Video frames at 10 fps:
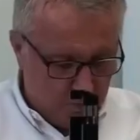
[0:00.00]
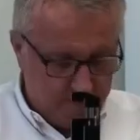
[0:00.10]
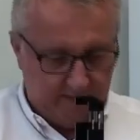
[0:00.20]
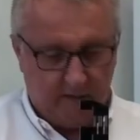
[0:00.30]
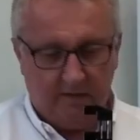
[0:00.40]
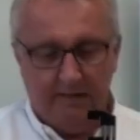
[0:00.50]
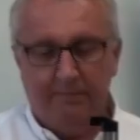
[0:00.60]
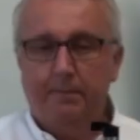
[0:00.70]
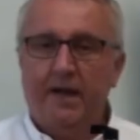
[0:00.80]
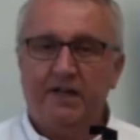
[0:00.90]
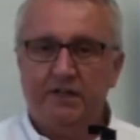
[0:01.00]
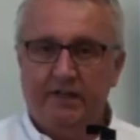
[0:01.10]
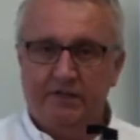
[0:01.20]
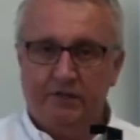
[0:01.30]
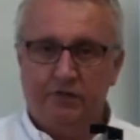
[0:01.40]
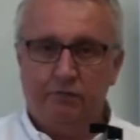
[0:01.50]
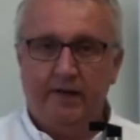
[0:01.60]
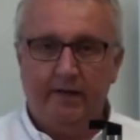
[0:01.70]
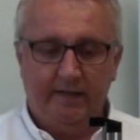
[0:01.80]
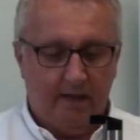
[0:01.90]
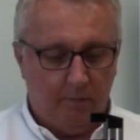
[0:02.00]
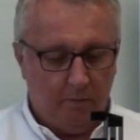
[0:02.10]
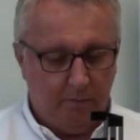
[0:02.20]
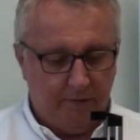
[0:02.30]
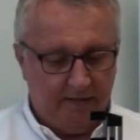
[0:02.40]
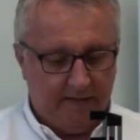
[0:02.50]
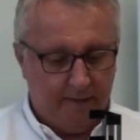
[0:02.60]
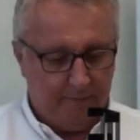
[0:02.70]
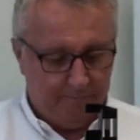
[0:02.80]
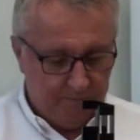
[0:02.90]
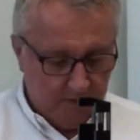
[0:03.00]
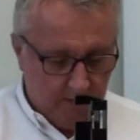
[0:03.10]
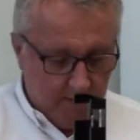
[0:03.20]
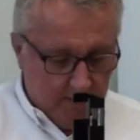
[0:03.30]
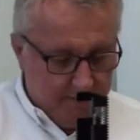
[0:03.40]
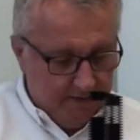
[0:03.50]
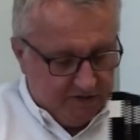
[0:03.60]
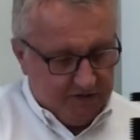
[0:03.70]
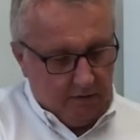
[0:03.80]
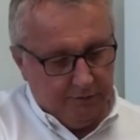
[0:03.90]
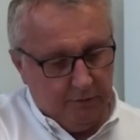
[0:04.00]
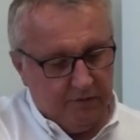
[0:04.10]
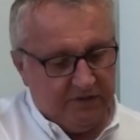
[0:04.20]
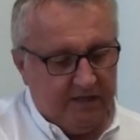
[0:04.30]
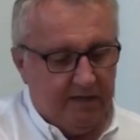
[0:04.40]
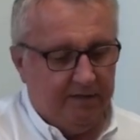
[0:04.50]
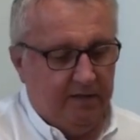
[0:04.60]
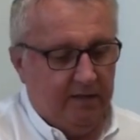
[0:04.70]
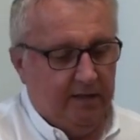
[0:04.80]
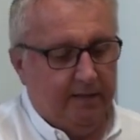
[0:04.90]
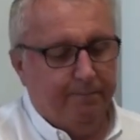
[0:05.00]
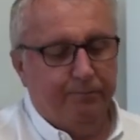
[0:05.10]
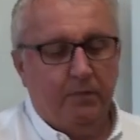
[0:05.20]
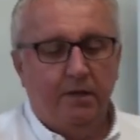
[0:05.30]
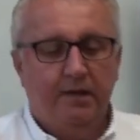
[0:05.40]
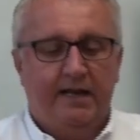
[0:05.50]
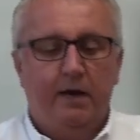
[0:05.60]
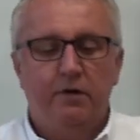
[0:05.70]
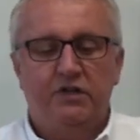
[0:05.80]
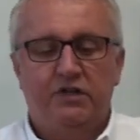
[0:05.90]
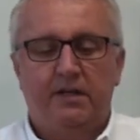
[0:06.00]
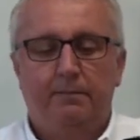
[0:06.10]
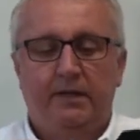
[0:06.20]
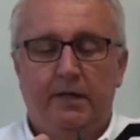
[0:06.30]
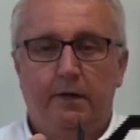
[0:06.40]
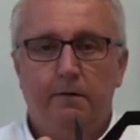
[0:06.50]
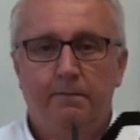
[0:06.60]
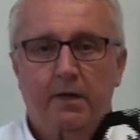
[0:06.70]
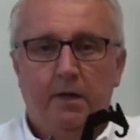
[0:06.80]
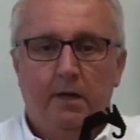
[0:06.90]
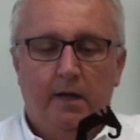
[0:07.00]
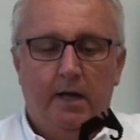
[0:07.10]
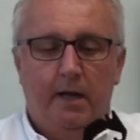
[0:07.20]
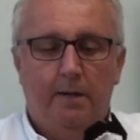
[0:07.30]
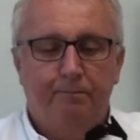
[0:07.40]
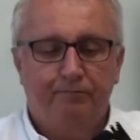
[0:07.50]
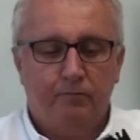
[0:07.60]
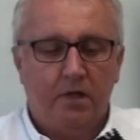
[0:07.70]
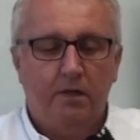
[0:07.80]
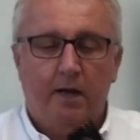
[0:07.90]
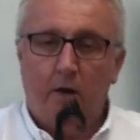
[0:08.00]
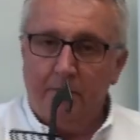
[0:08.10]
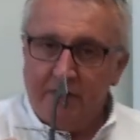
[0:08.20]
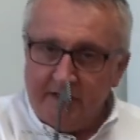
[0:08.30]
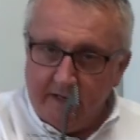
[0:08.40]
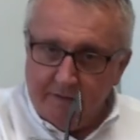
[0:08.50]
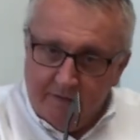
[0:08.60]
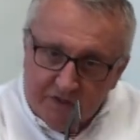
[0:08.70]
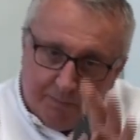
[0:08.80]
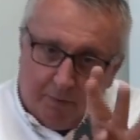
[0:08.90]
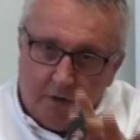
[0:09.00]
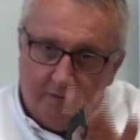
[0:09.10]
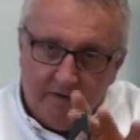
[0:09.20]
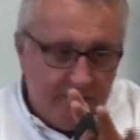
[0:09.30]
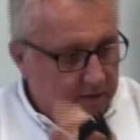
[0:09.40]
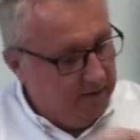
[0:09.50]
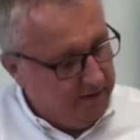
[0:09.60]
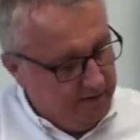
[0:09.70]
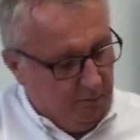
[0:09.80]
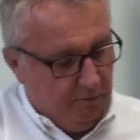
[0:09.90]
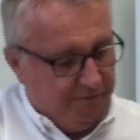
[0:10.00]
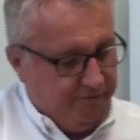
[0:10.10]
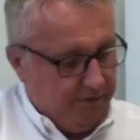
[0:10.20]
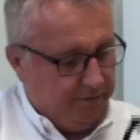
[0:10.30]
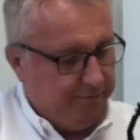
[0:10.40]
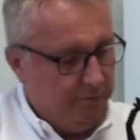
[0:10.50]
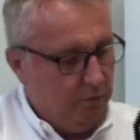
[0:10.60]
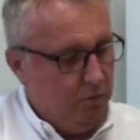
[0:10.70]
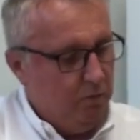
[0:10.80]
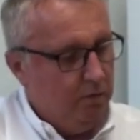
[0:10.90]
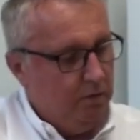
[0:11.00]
one, and that'll keep the mast nice and straight like that while we put it together. The next thing I'll do is take the carriage assembly here. Now I'm going to take this part of it, and it will fit through